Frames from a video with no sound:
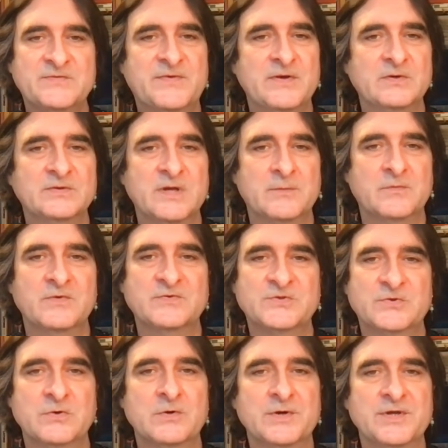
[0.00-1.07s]
filled up with
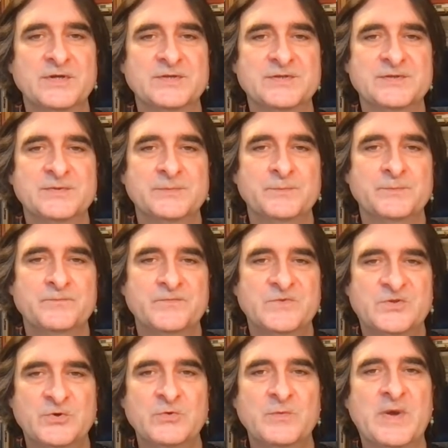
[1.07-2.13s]
stories,
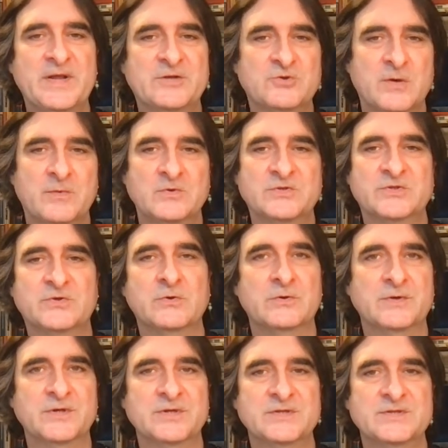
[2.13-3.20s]
too many troubled
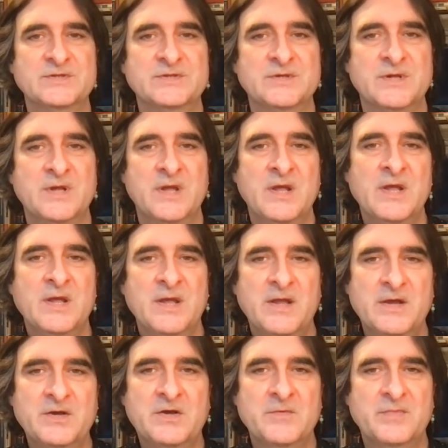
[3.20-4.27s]
stories
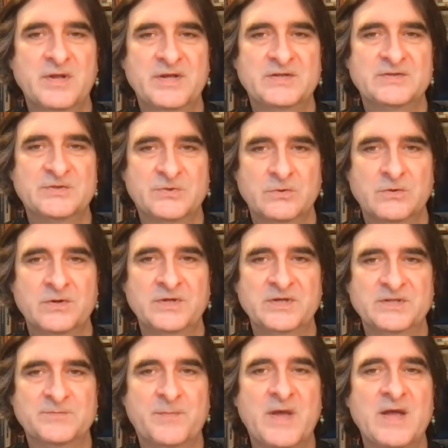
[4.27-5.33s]
Incomplete
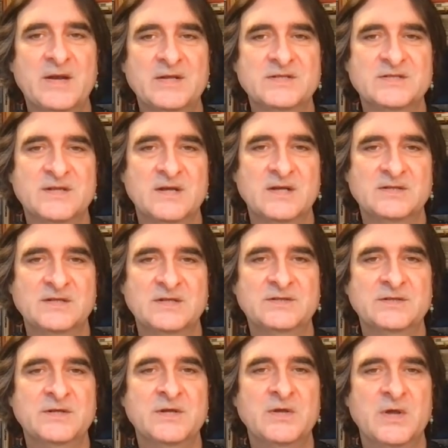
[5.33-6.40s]
stories, barely started
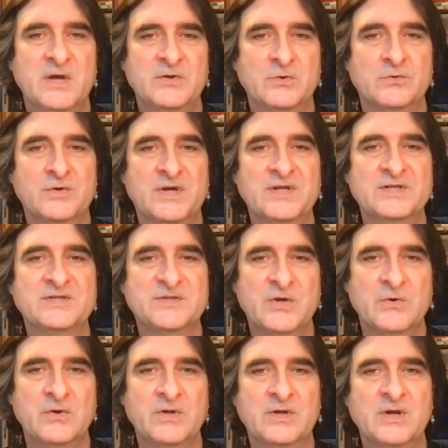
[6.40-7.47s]
and already
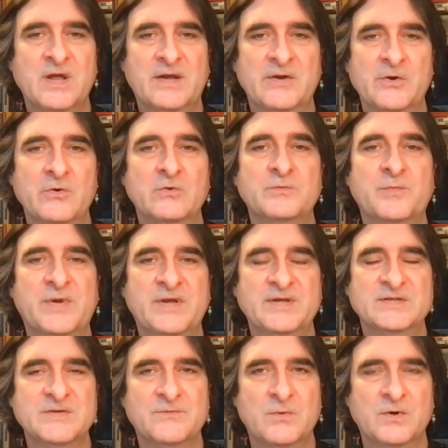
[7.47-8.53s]
stolen like an old
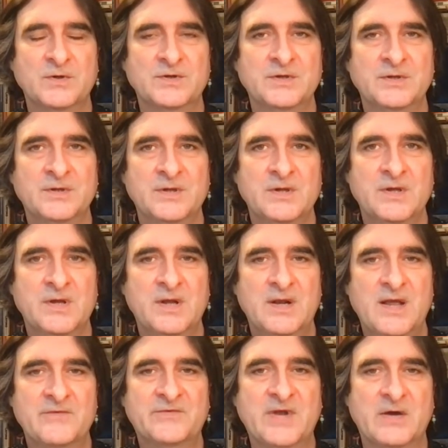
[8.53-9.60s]
piece of wood
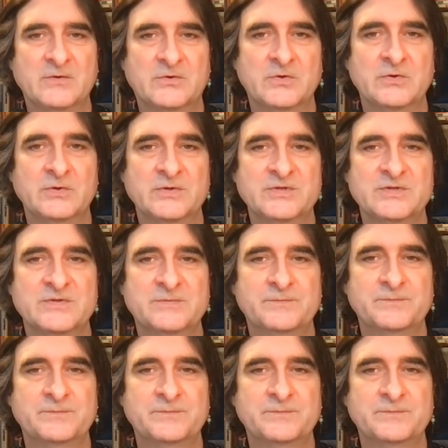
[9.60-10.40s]
left outdoors.